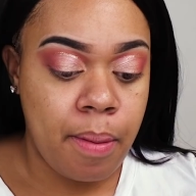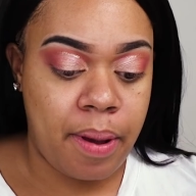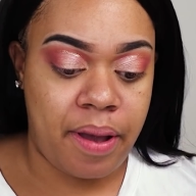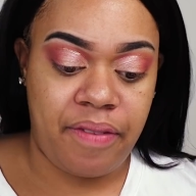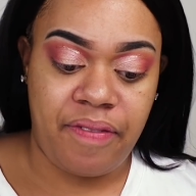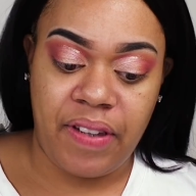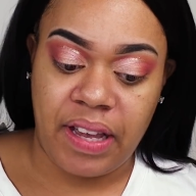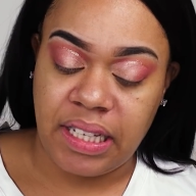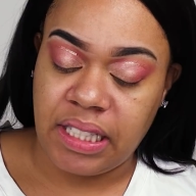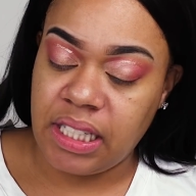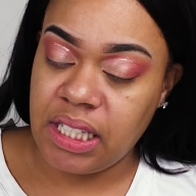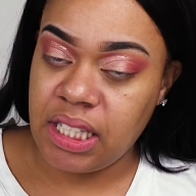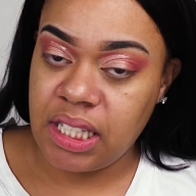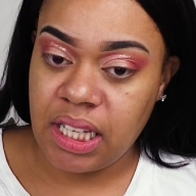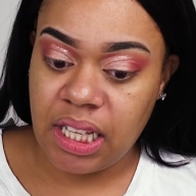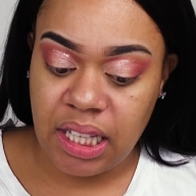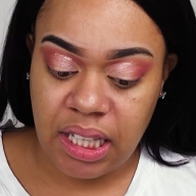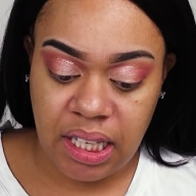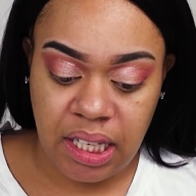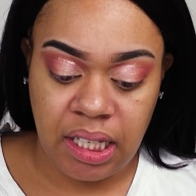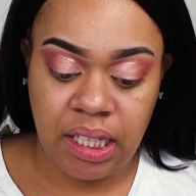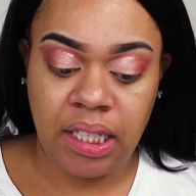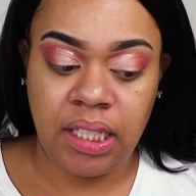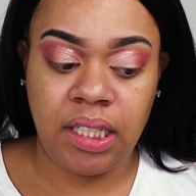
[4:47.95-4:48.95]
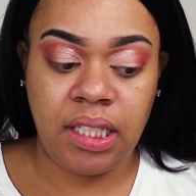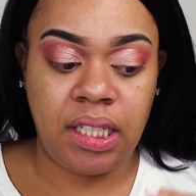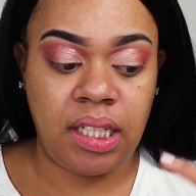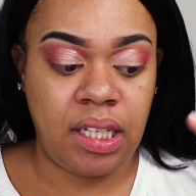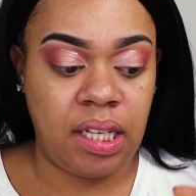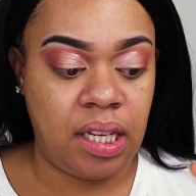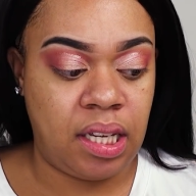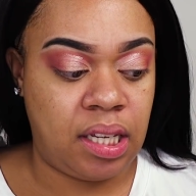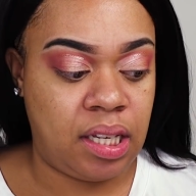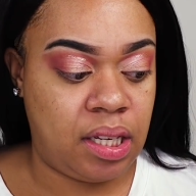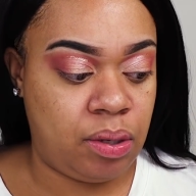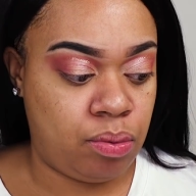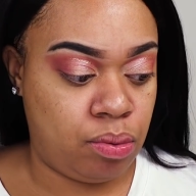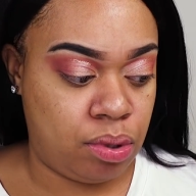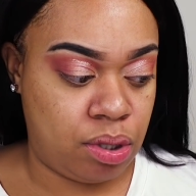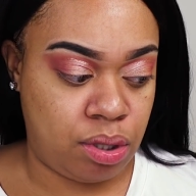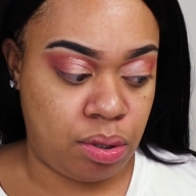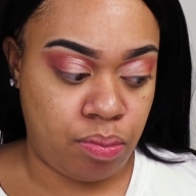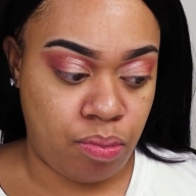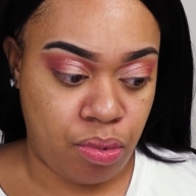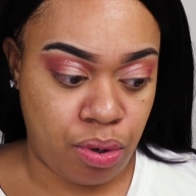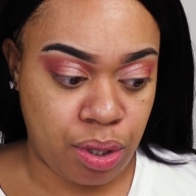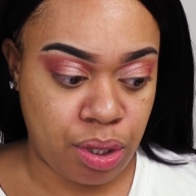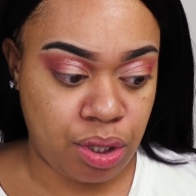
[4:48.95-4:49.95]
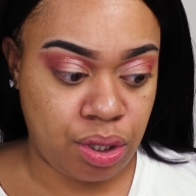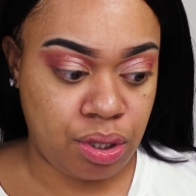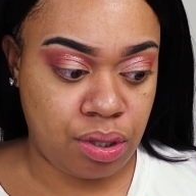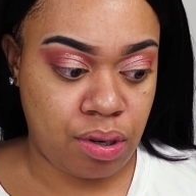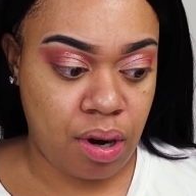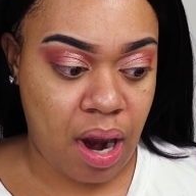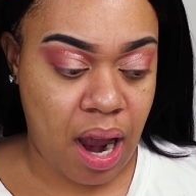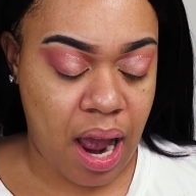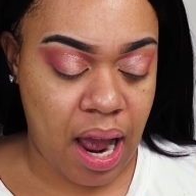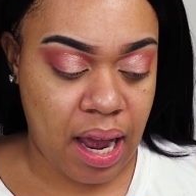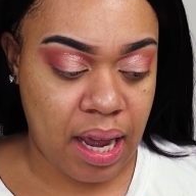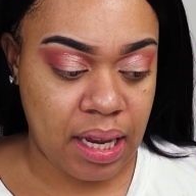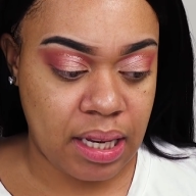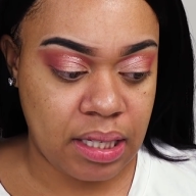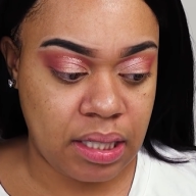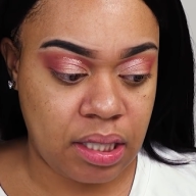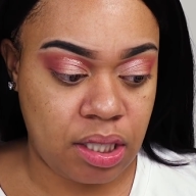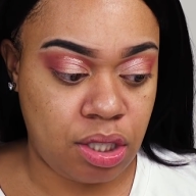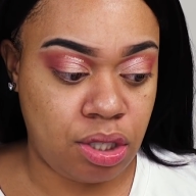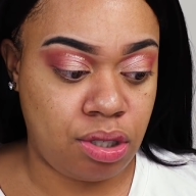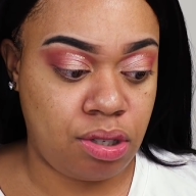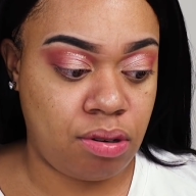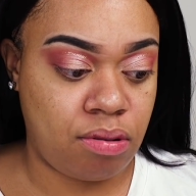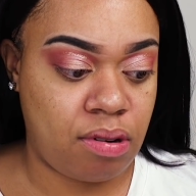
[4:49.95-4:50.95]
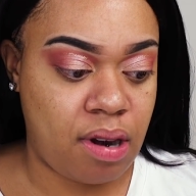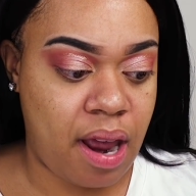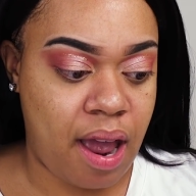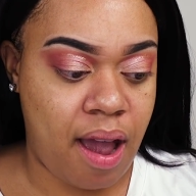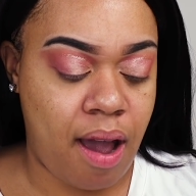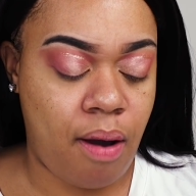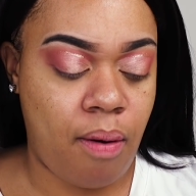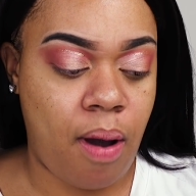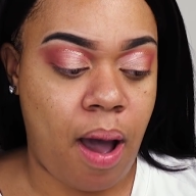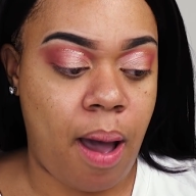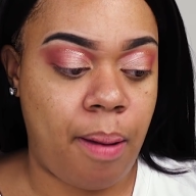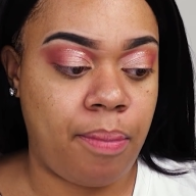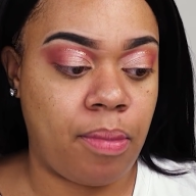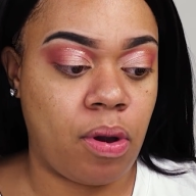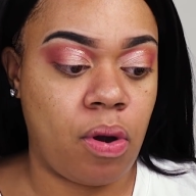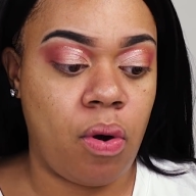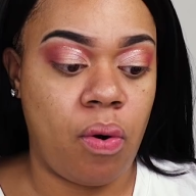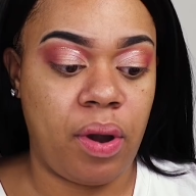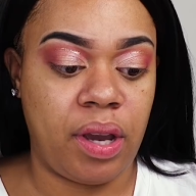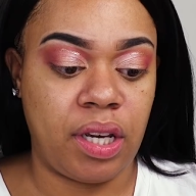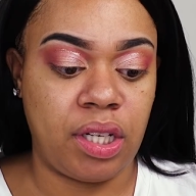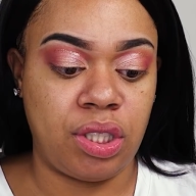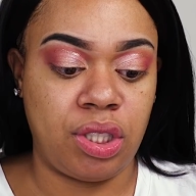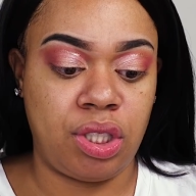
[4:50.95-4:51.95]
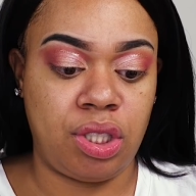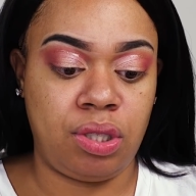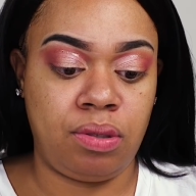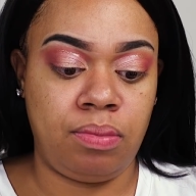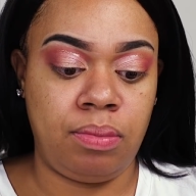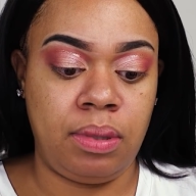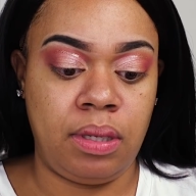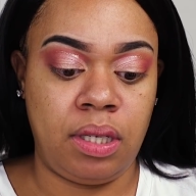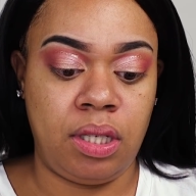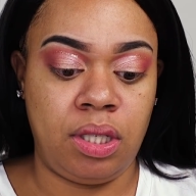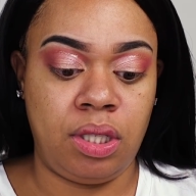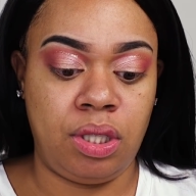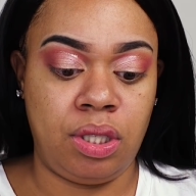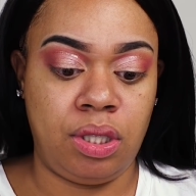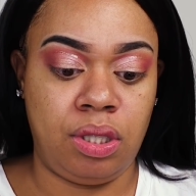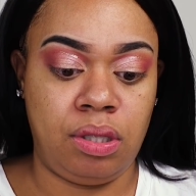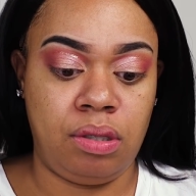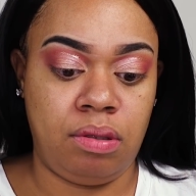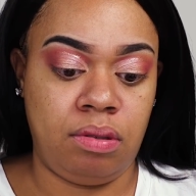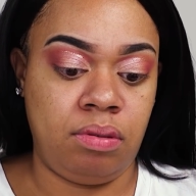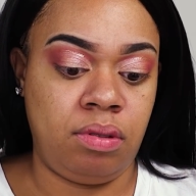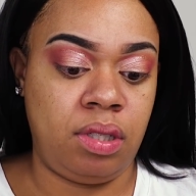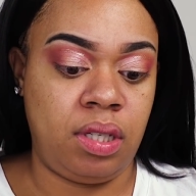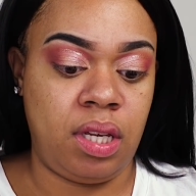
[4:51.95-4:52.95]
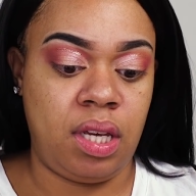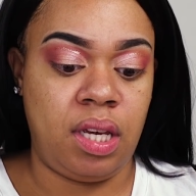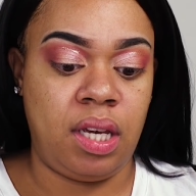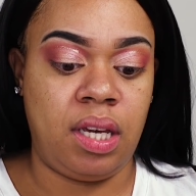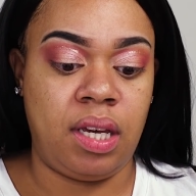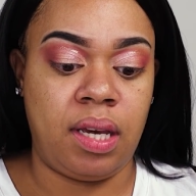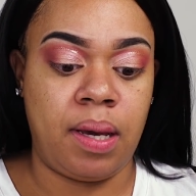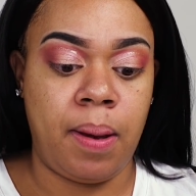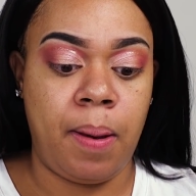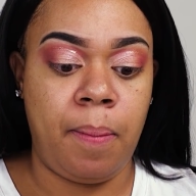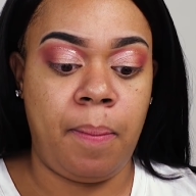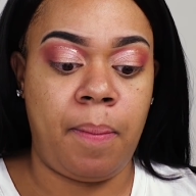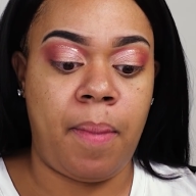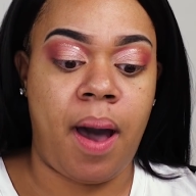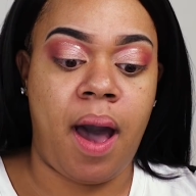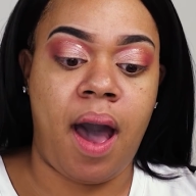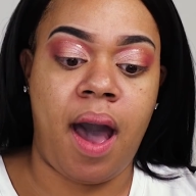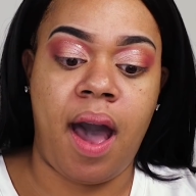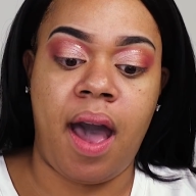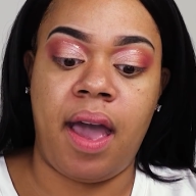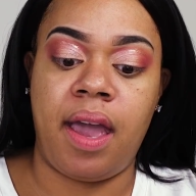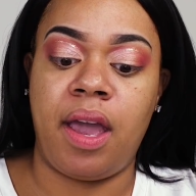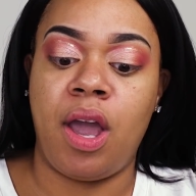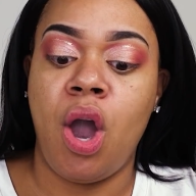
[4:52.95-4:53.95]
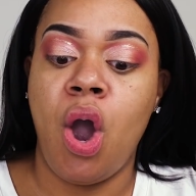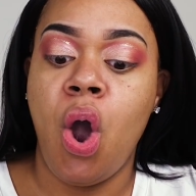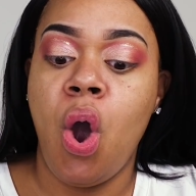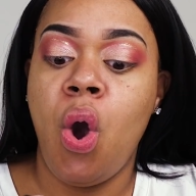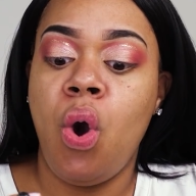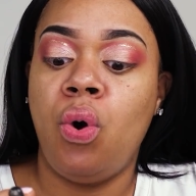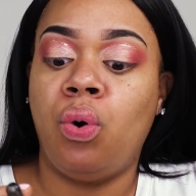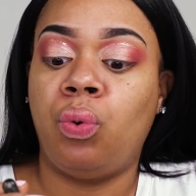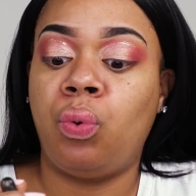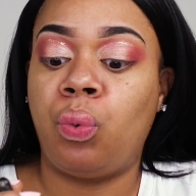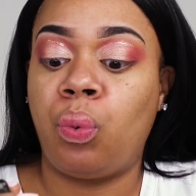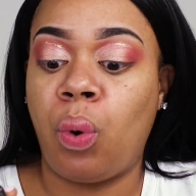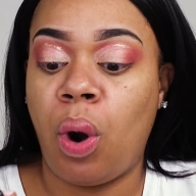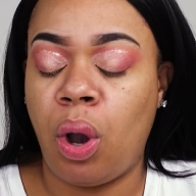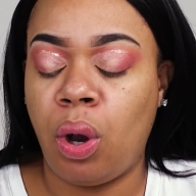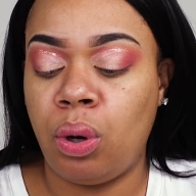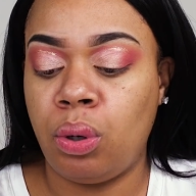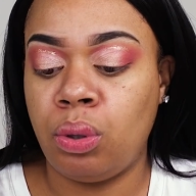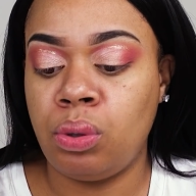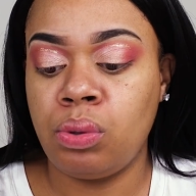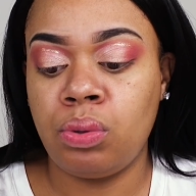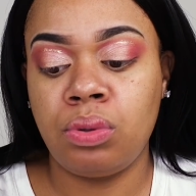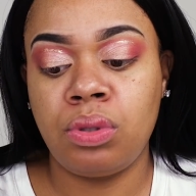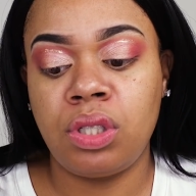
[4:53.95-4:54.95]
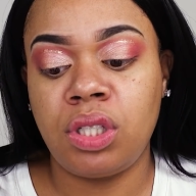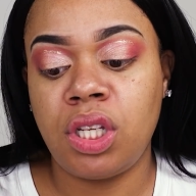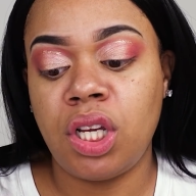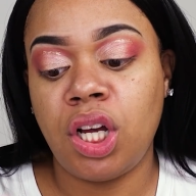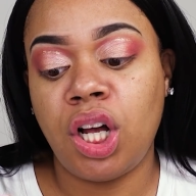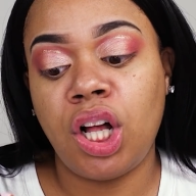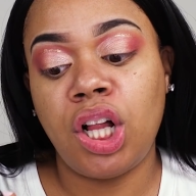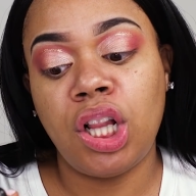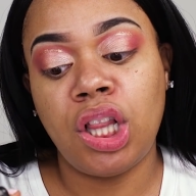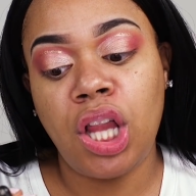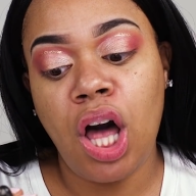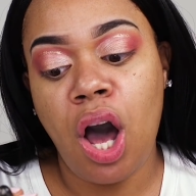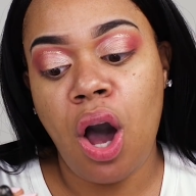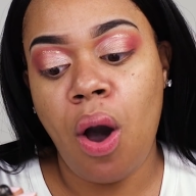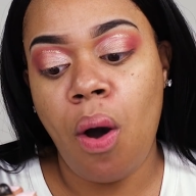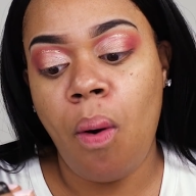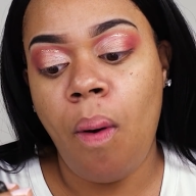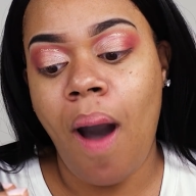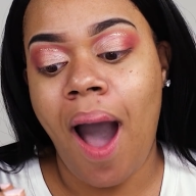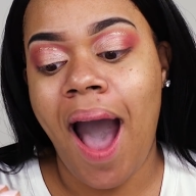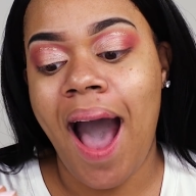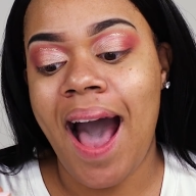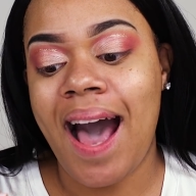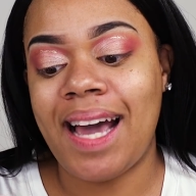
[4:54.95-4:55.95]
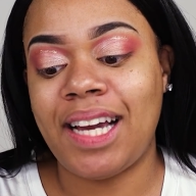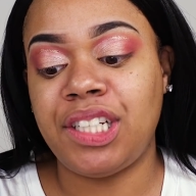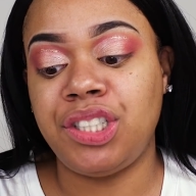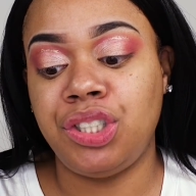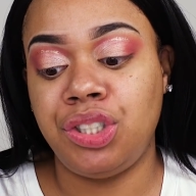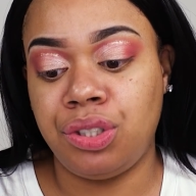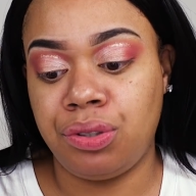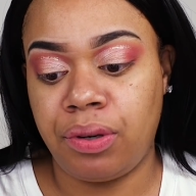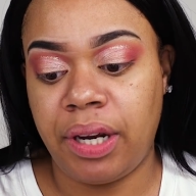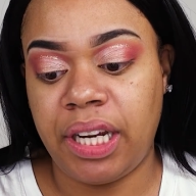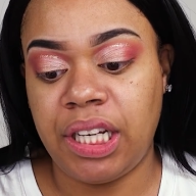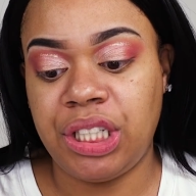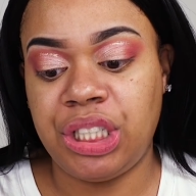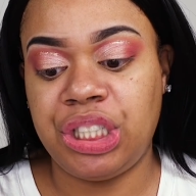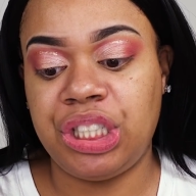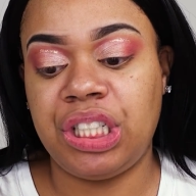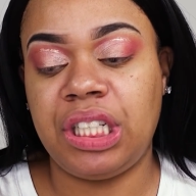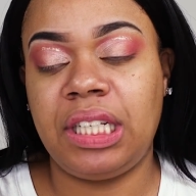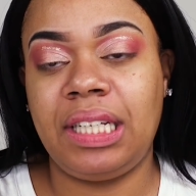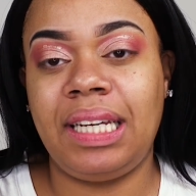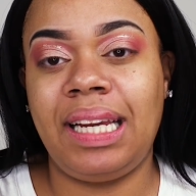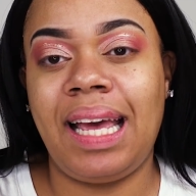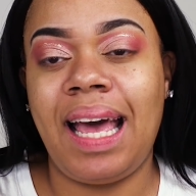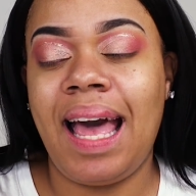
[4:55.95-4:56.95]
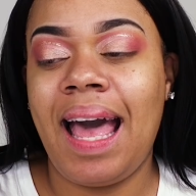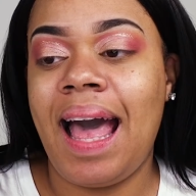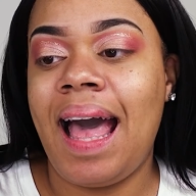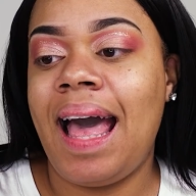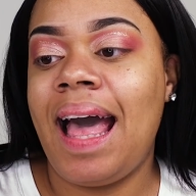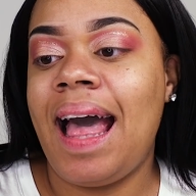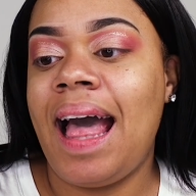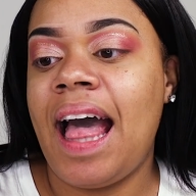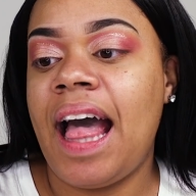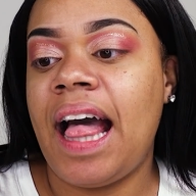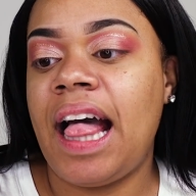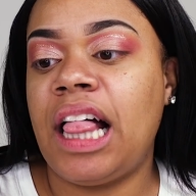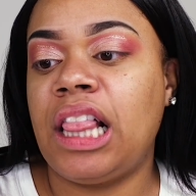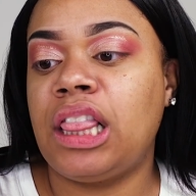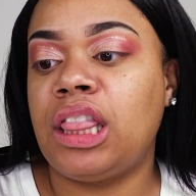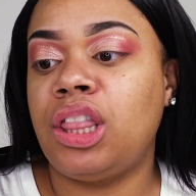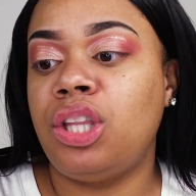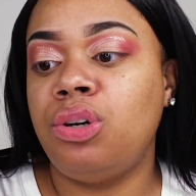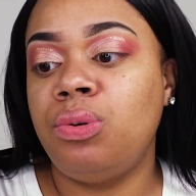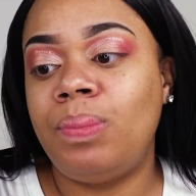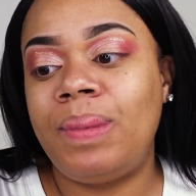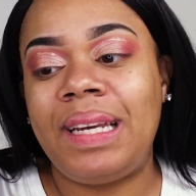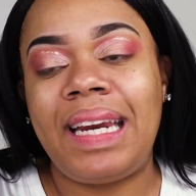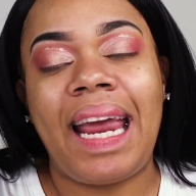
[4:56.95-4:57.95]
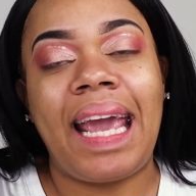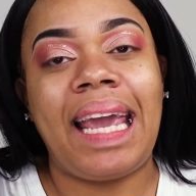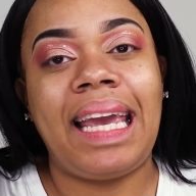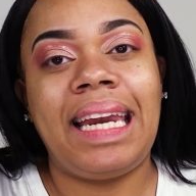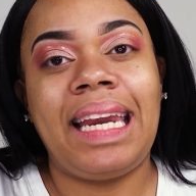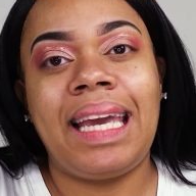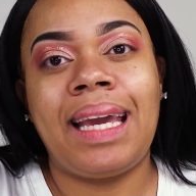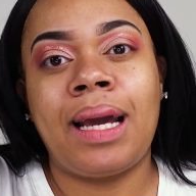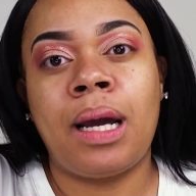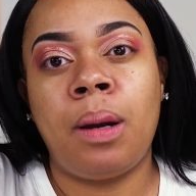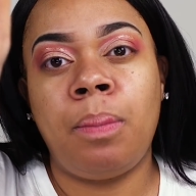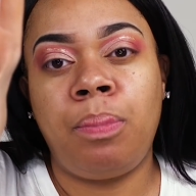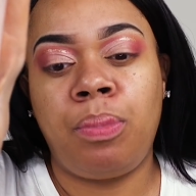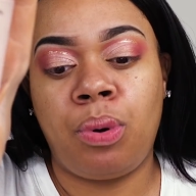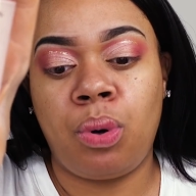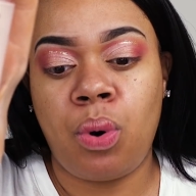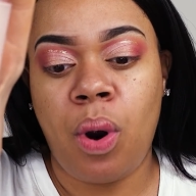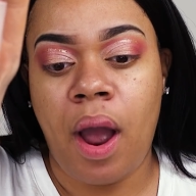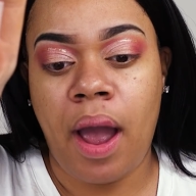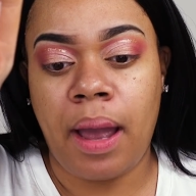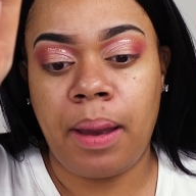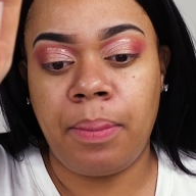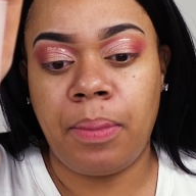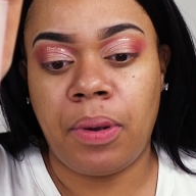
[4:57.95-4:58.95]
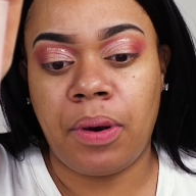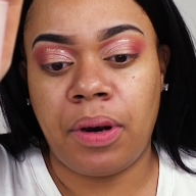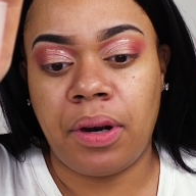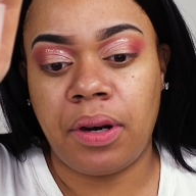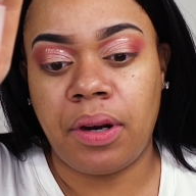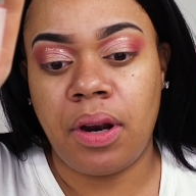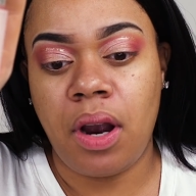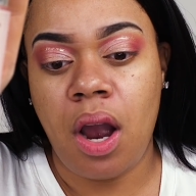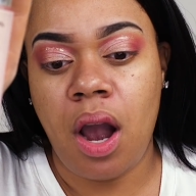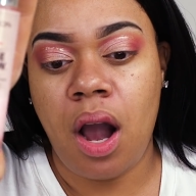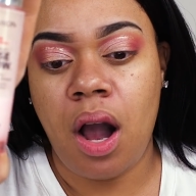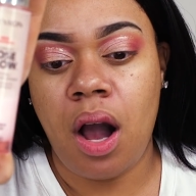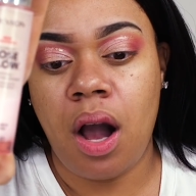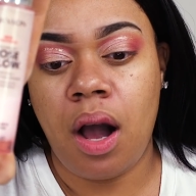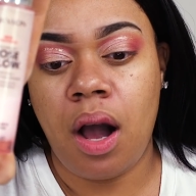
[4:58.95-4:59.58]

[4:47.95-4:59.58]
My face is cleaned. It was moisturized. So now I'm going to be using my Rose Glow Hydration Illuminating Primer.